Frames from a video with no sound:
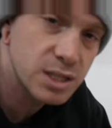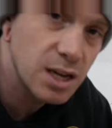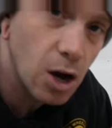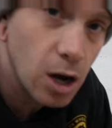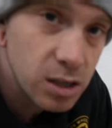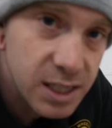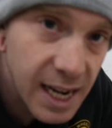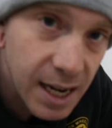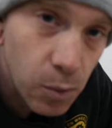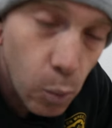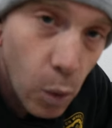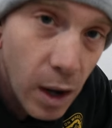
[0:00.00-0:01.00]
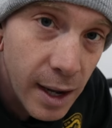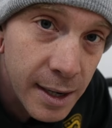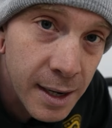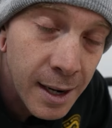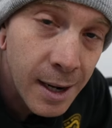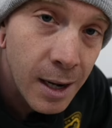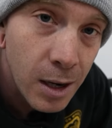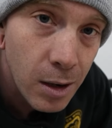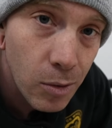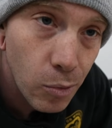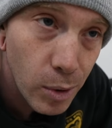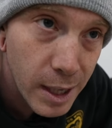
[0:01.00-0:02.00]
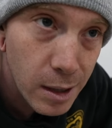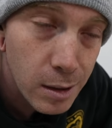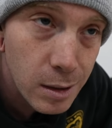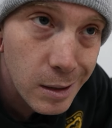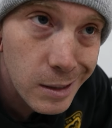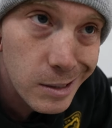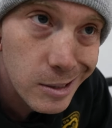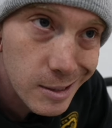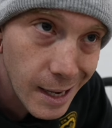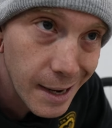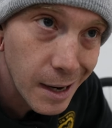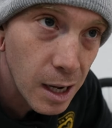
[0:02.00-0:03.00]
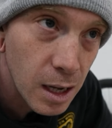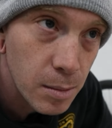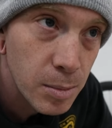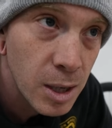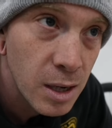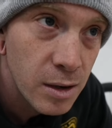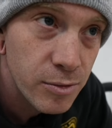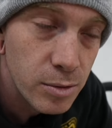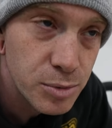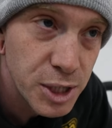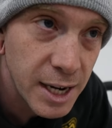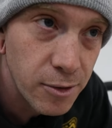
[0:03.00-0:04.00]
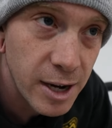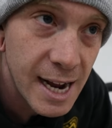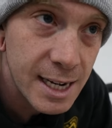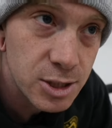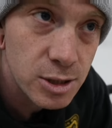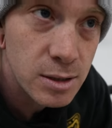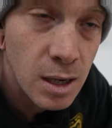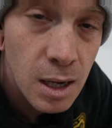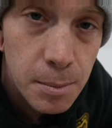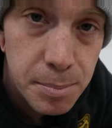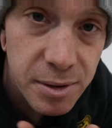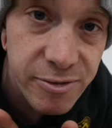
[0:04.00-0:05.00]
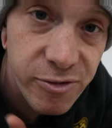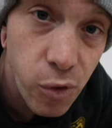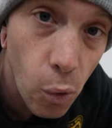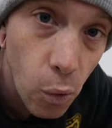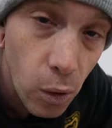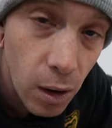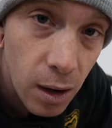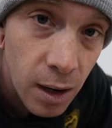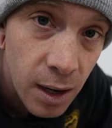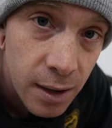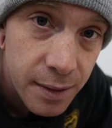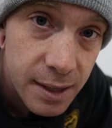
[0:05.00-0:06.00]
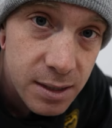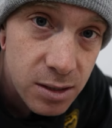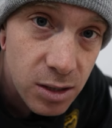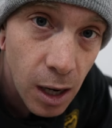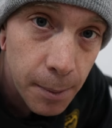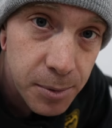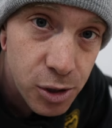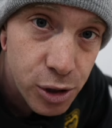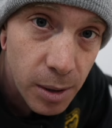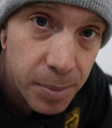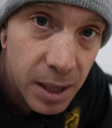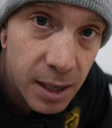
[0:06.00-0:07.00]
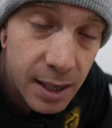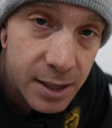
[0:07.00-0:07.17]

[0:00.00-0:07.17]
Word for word: the Octane 1 rear cassette hub from Chain Reaction before they stopped shipping